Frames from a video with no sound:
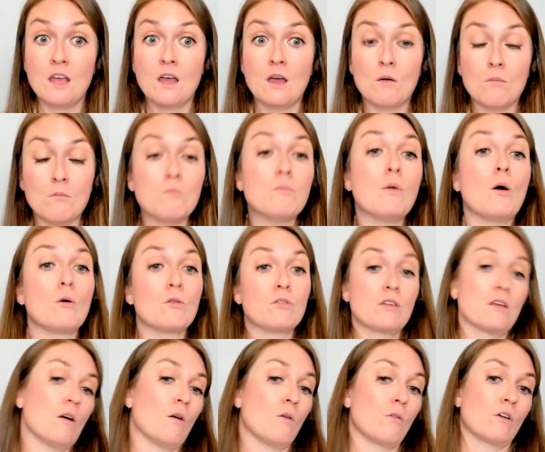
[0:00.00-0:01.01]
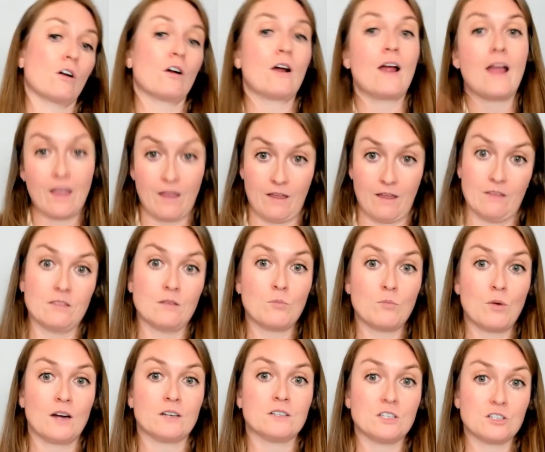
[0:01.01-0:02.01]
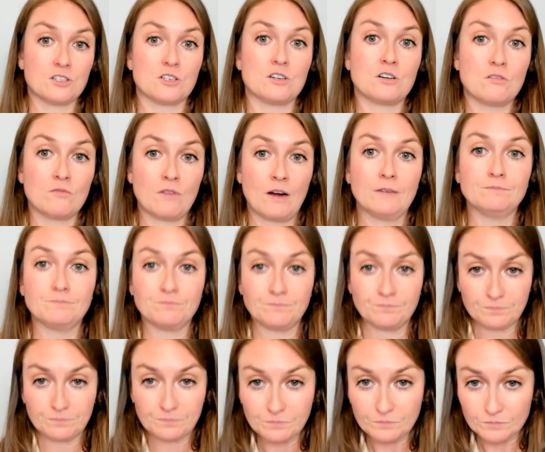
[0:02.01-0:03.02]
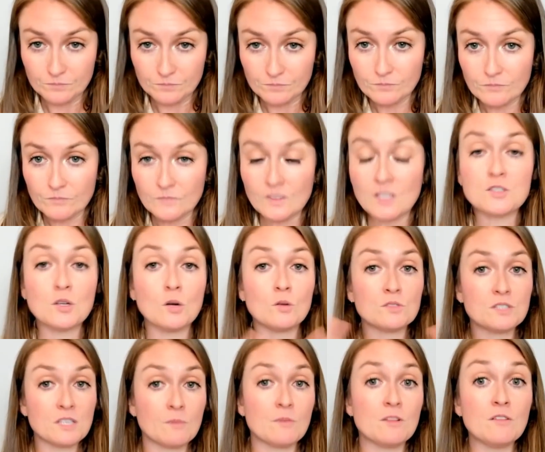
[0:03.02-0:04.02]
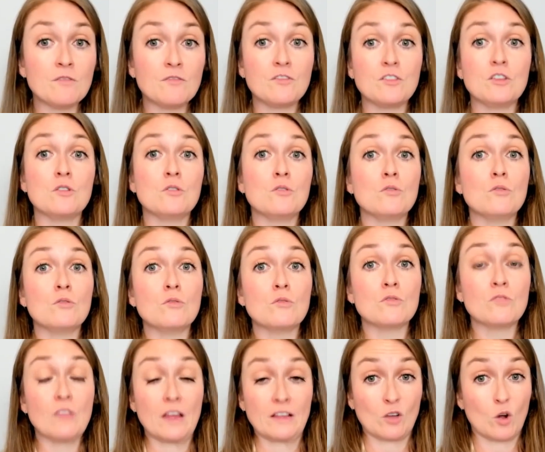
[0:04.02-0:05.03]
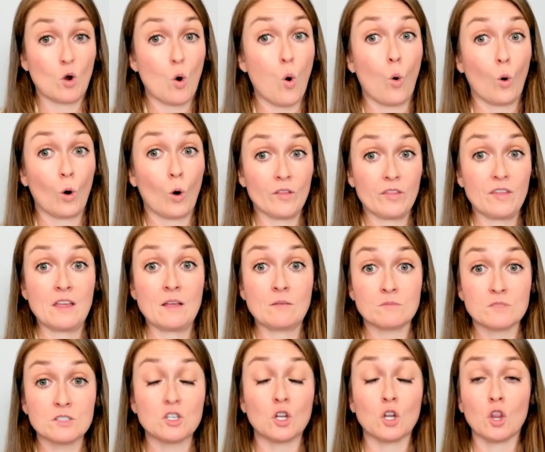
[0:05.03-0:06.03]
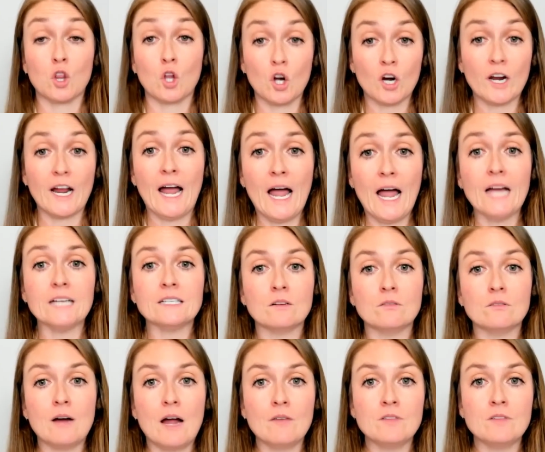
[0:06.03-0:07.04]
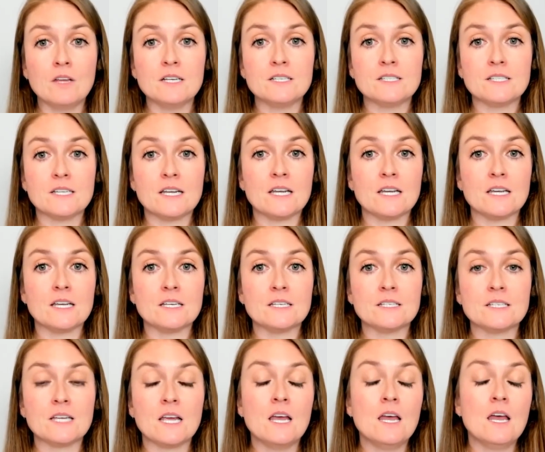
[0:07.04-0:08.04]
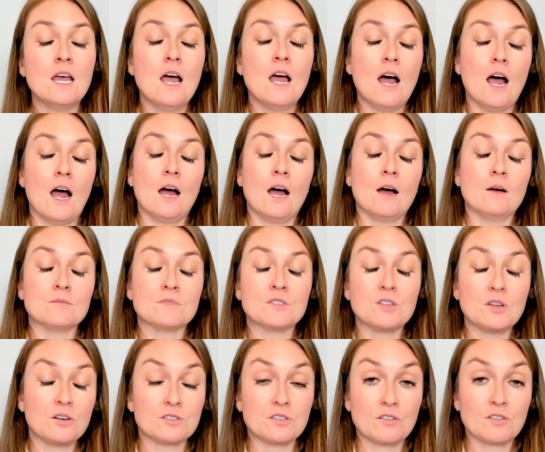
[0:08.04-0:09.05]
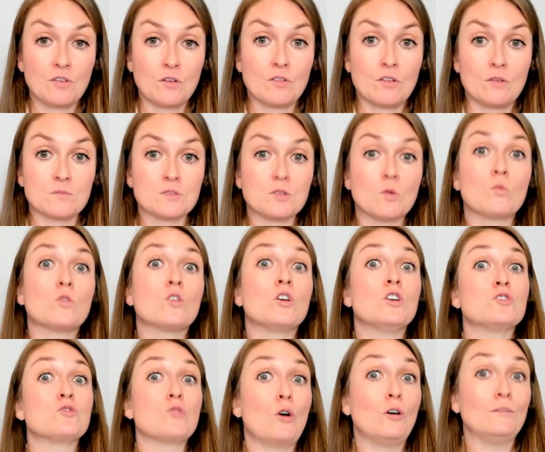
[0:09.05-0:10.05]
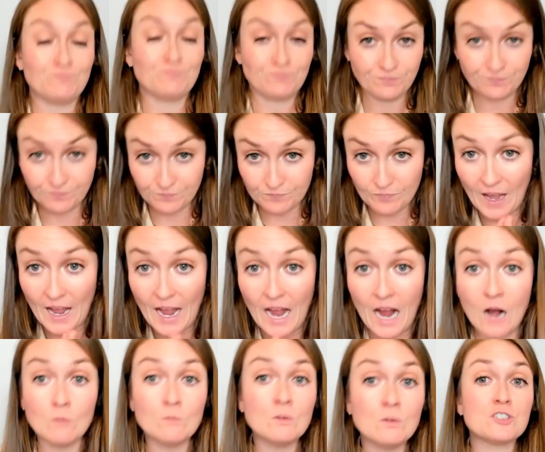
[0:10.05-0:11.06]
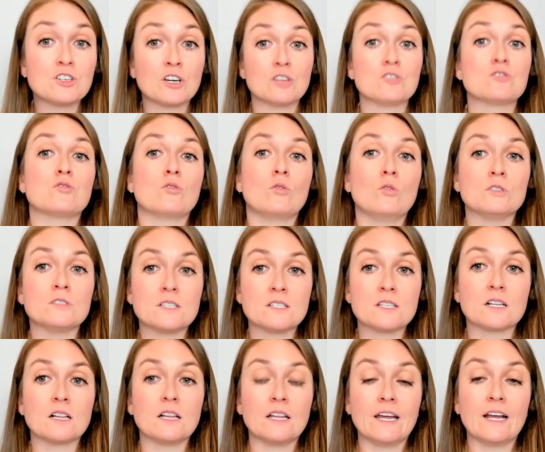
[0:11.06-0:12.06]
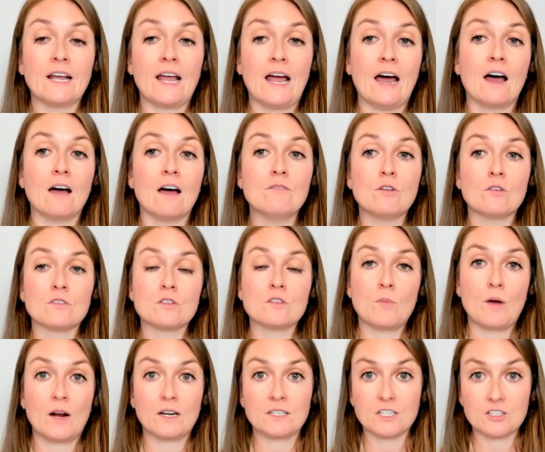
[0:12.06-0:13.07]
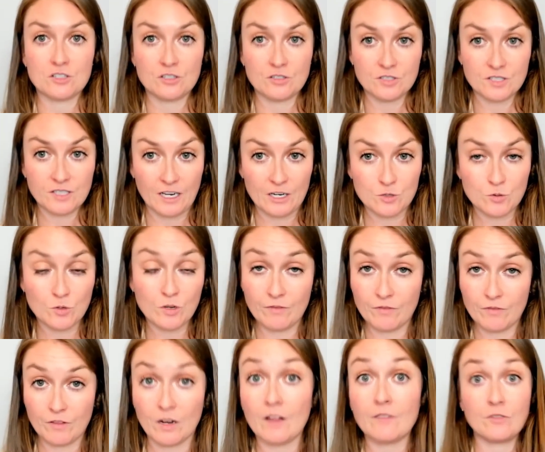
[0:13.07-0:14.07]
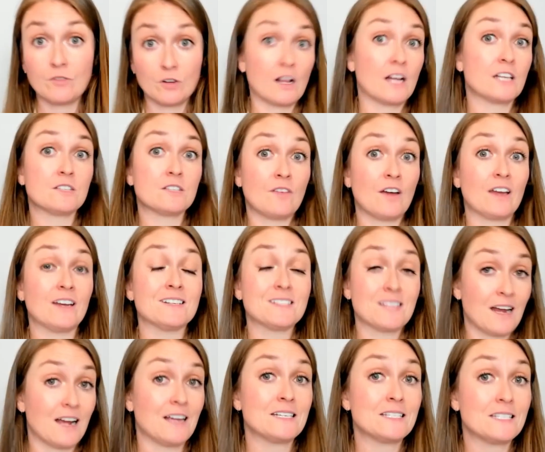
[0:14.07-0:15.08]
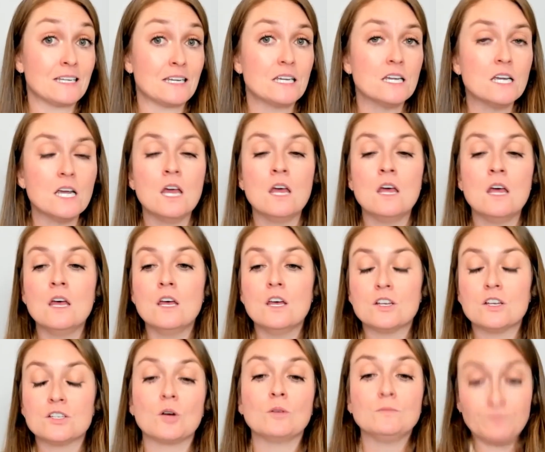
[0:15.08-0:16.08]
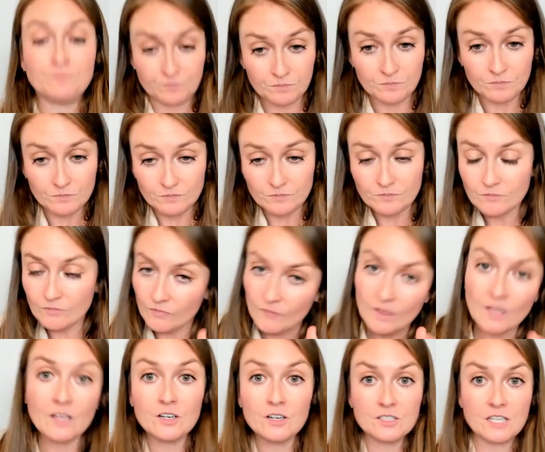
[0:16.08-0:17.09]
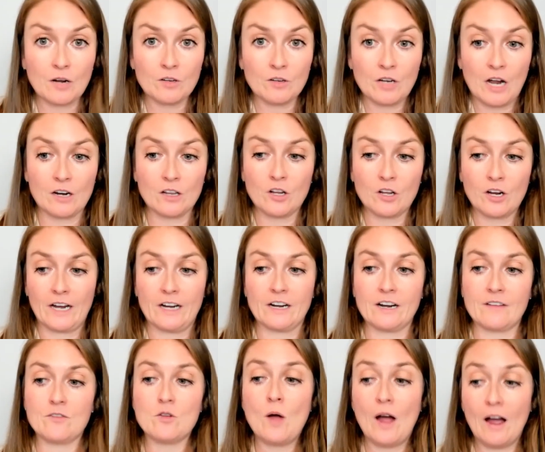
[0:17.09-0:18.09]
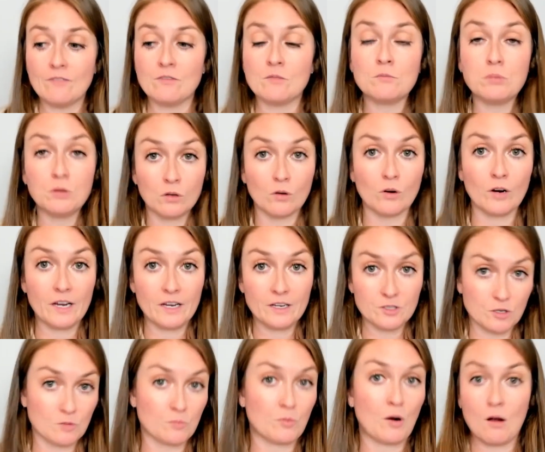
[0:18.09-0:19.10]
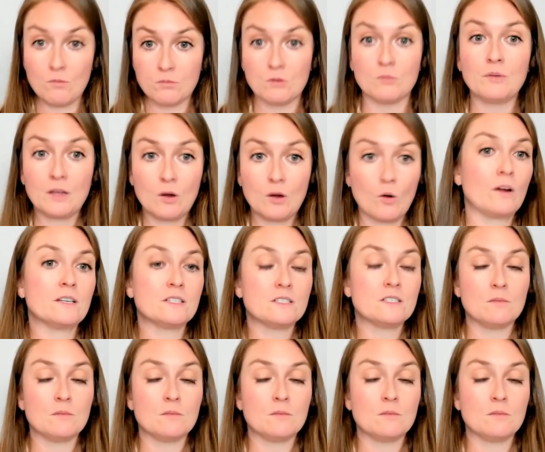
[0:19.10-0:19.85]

both the owner and the practitioner, right? So some of the core themes to look at around this is, so here's a few of them. So control. How much control does the clinic have over the practitioner's schedule if they're classified as an IC? So here's how to look at it. If you have employees, you're probably going to